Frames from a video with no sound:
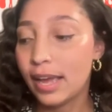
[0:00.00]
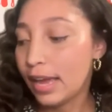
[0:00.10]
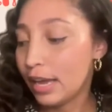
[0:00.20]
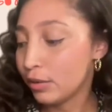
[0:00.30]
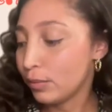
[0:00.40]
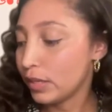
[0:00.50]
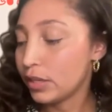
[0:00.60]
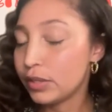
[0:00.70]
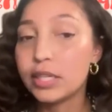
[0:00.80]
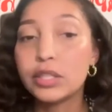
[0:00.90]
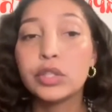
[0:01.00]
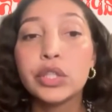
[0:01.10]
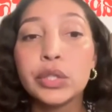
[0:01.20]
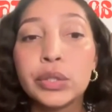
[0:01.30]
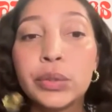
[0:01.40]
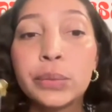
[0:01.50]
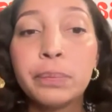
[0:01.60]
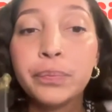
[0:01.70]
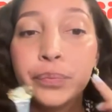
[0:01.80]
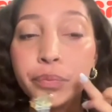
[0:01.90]
And what you can do,
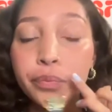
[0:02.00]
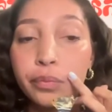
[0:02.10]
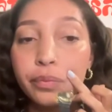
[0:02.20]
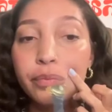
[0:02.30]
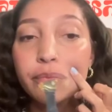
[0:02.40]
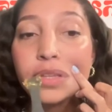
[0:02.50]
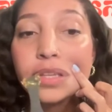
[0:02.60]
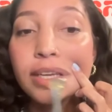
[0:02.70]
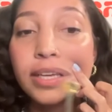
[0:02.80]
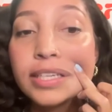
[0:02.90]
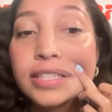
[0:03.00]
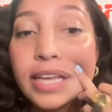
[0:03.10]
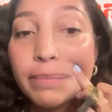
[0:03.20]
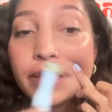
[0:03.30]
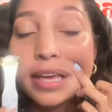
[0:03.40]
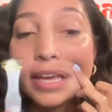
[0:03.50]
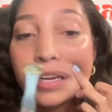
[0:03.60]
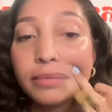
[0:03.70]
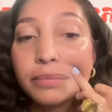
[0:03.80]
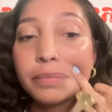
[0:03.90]
same
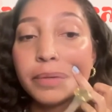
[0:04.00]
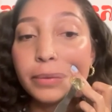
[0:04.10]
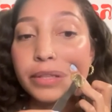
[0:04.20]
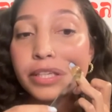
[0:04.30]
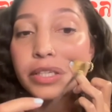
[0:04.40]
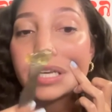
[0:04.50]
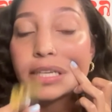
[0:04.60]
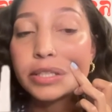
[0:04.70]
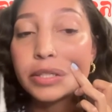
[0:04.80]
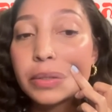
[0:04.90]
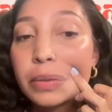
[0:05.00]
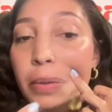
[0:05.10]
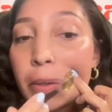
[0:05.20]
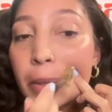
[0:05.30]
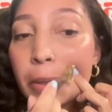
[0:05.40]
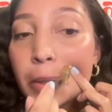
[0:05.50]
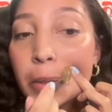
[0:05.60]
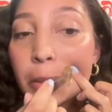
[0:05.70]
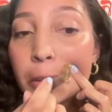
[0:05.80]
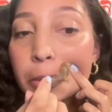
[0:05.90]
thing, but with the utensil.
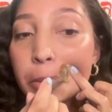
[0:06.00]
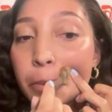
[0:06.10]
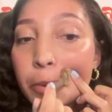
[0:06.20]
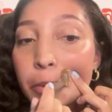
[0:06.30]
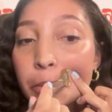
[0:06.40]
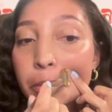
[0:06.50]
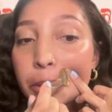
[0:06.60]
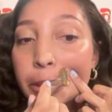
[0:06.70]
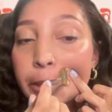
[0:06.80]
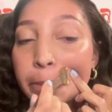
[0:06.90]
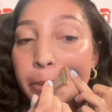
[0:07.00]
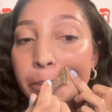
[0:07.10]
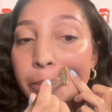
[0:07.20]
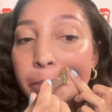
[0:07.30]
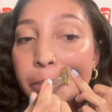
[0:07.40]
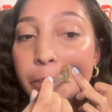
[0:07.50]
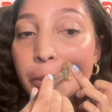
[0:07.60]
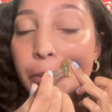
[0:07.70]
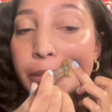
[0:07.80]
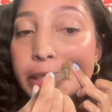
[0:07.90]
You mold up,
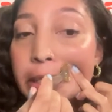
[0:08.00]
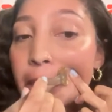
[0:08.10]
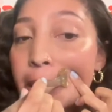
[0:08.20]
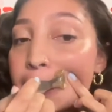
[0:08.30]
hold it